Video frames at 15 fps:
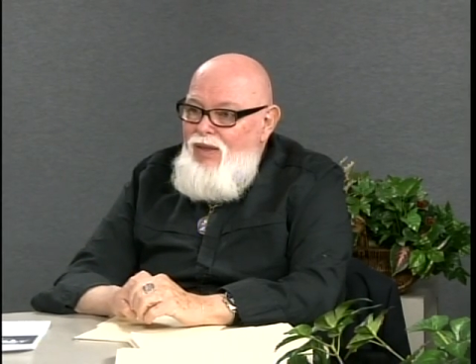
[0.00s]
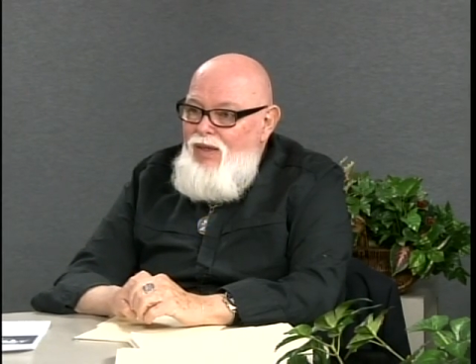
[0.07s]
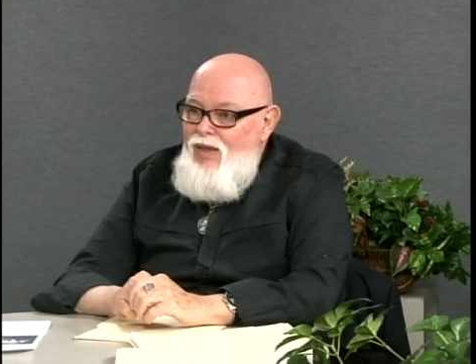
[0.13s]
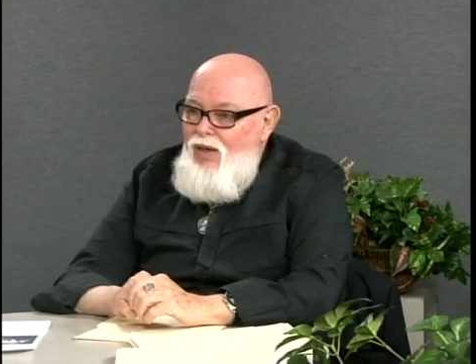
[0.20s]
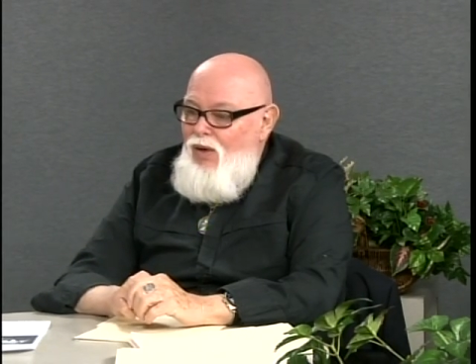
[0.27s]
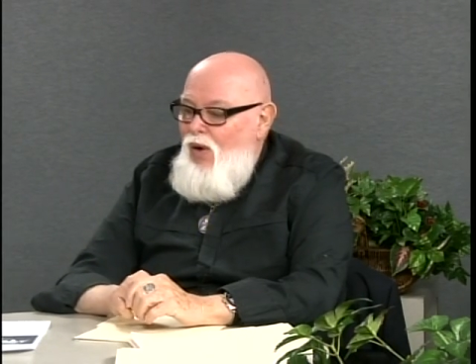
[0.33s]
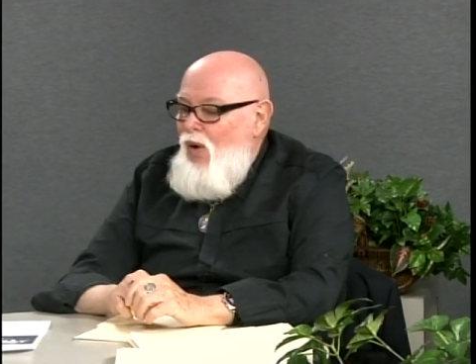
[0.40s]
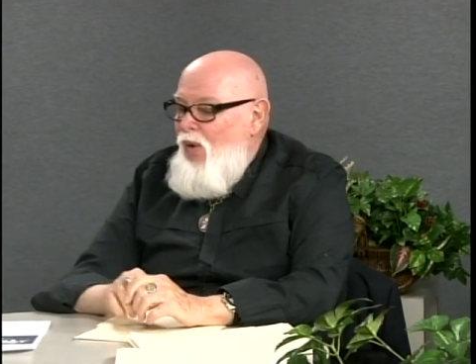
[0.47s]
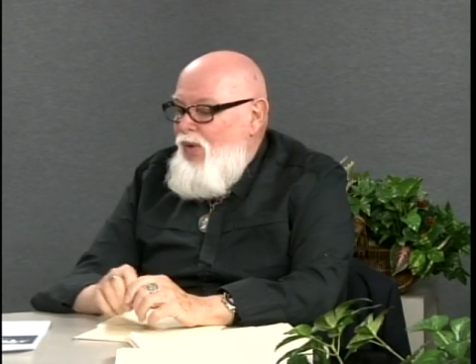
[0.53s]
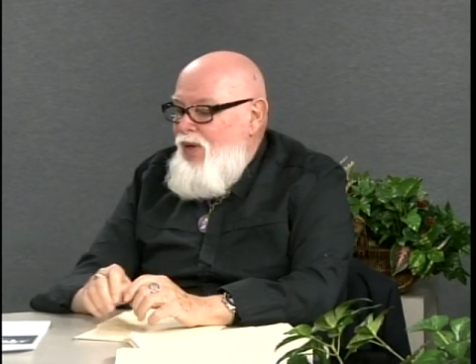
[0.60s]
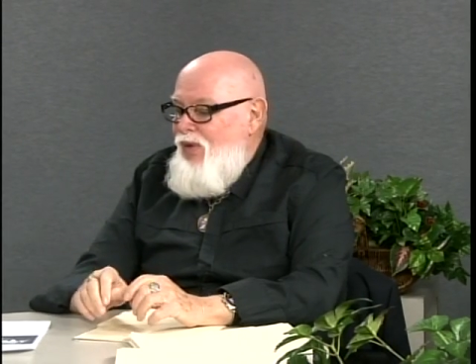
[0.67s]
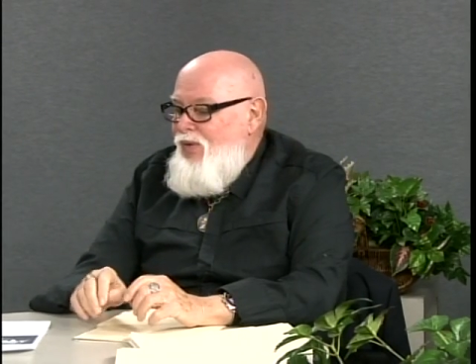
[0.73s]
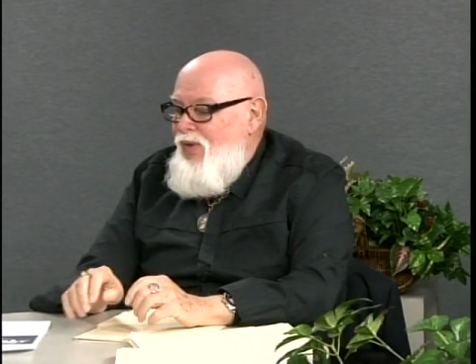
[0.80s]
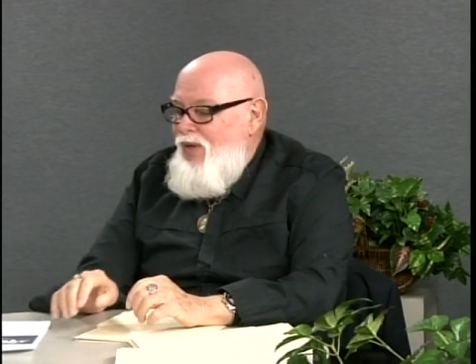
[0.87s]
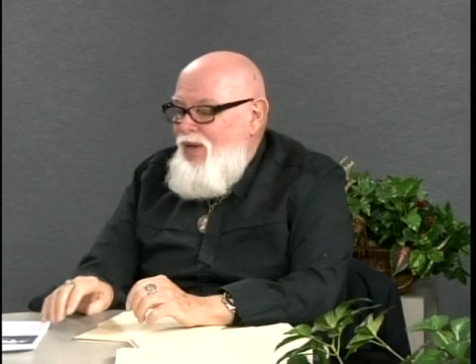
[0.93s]
I was just
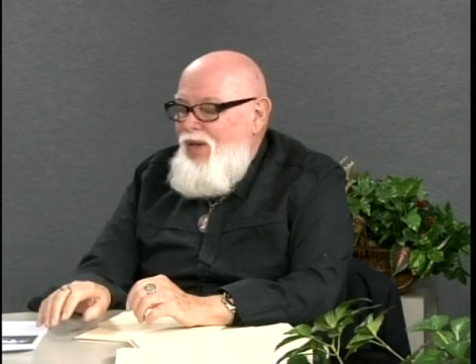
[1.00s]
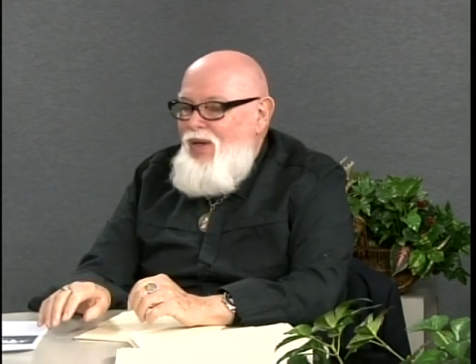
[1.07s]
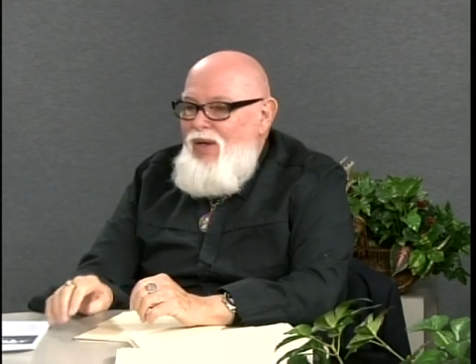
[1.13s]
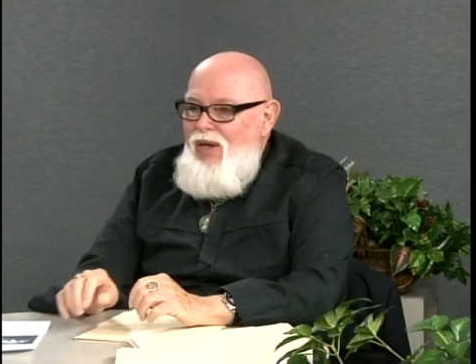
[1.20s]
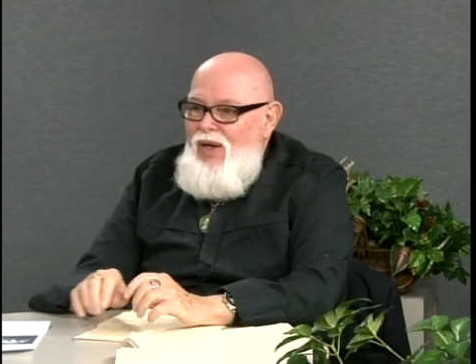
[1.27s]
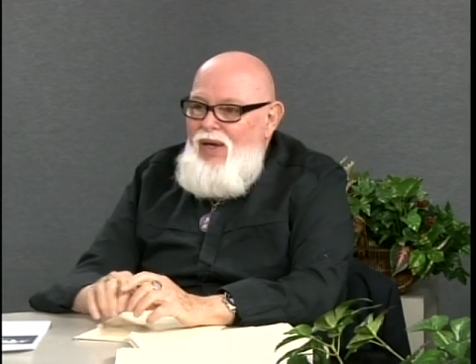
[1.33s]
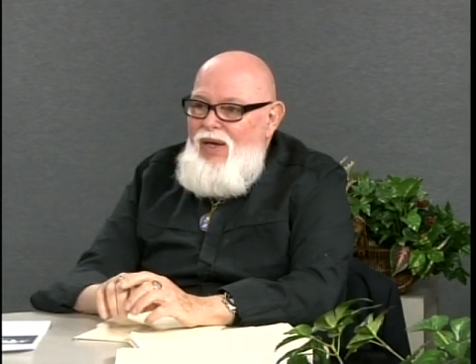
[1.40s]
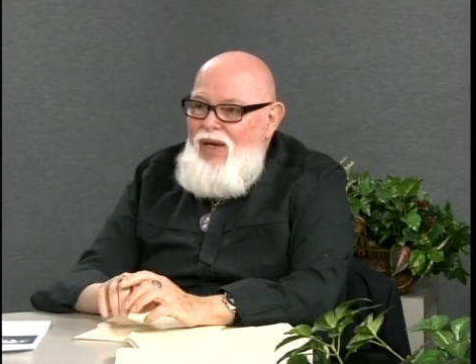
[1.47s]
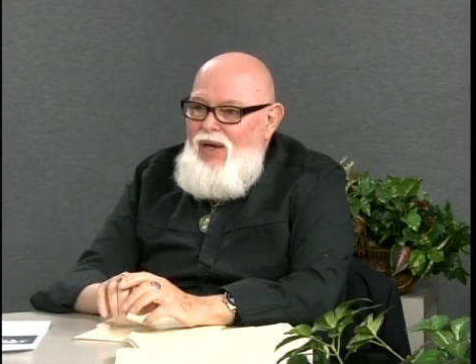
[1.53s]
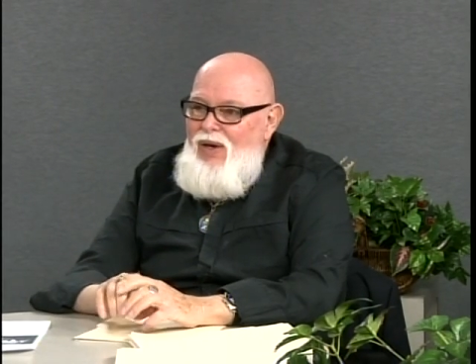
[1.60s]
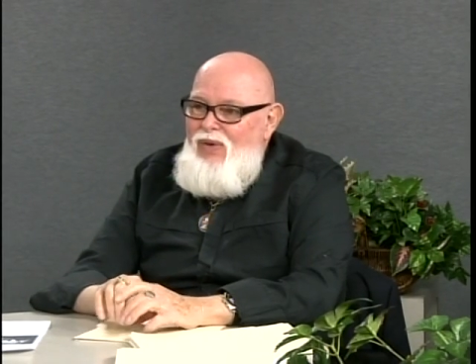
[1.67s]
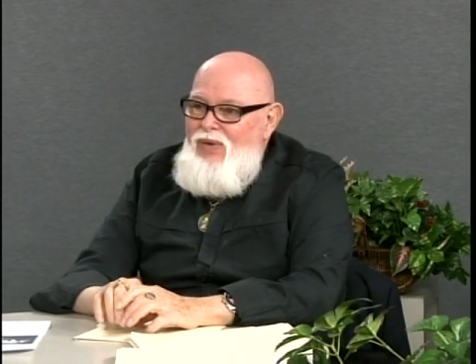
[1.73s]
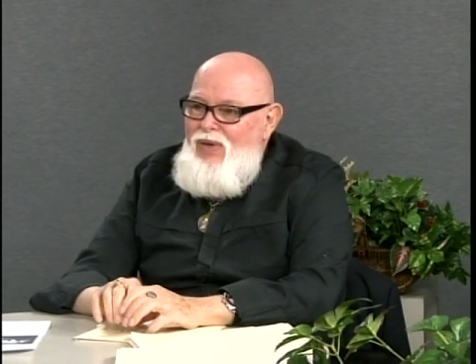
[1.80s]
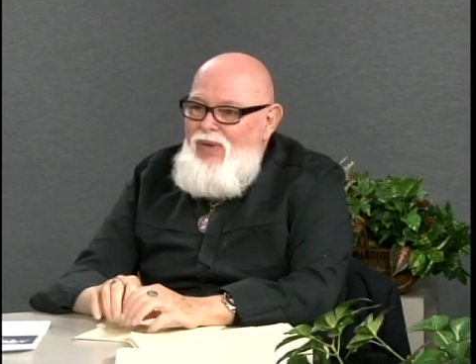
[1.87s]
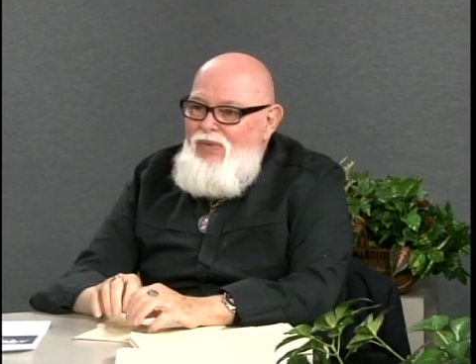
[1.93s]
running it down to
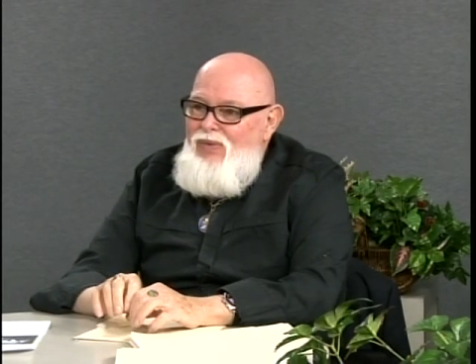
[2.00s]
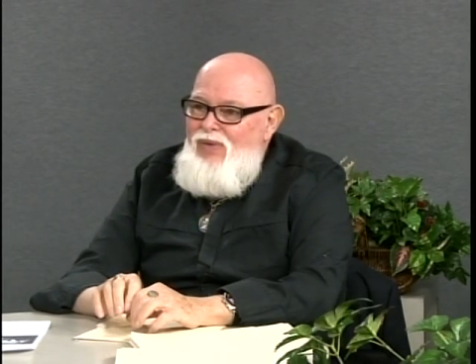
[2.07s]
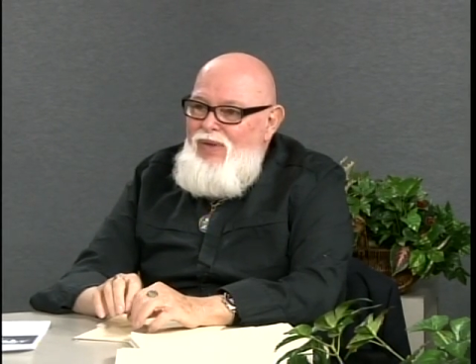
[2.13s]
remind